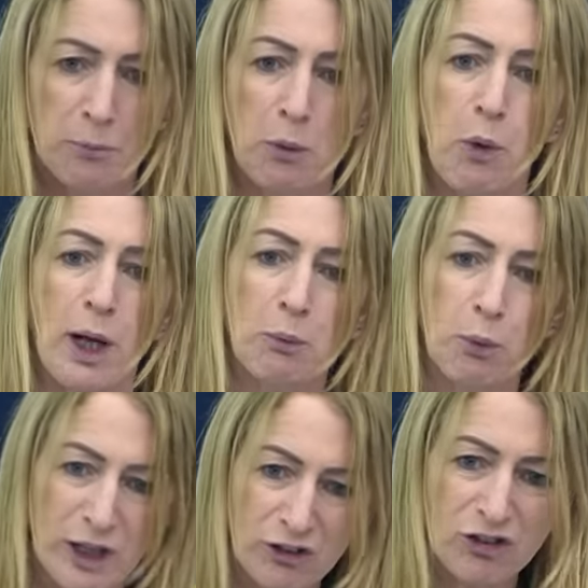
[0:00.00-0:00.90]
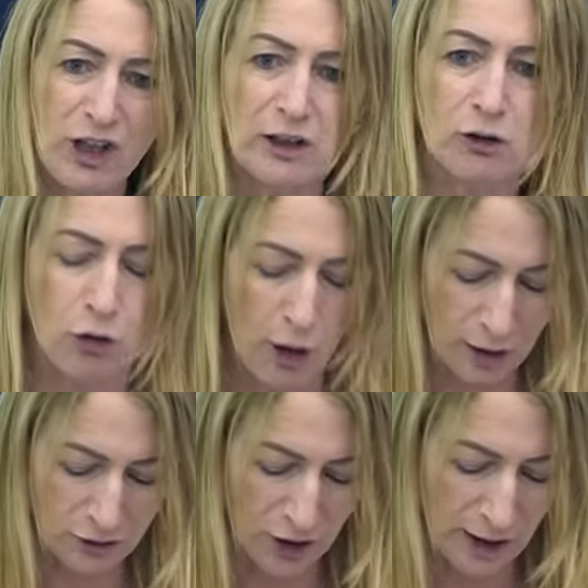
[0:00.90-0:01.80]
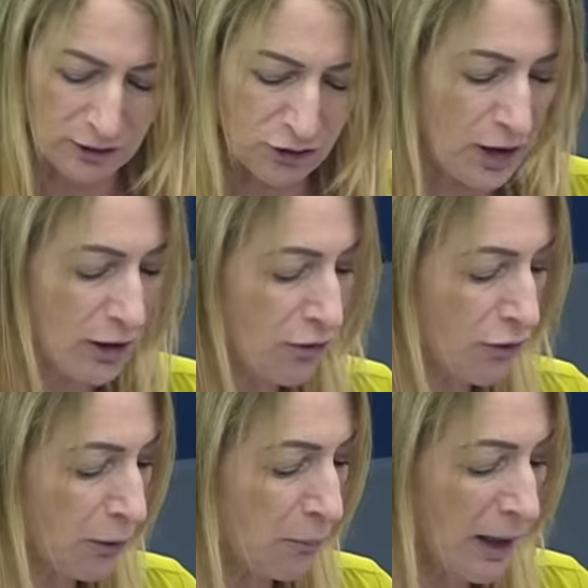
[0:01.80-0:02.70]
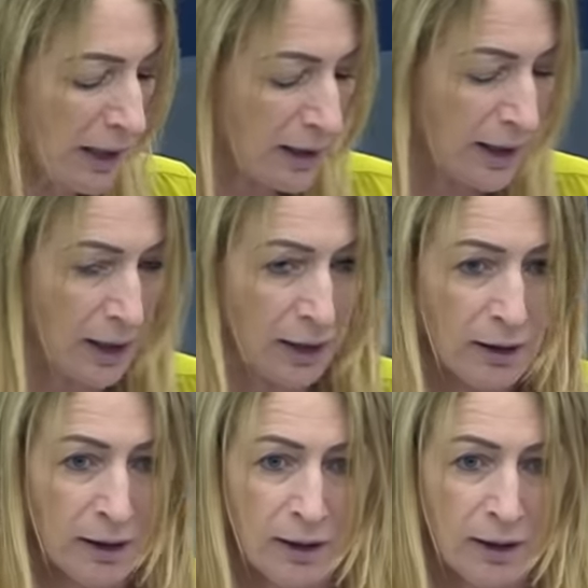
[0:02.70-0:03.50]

But while we shed crocodile tears for them in here,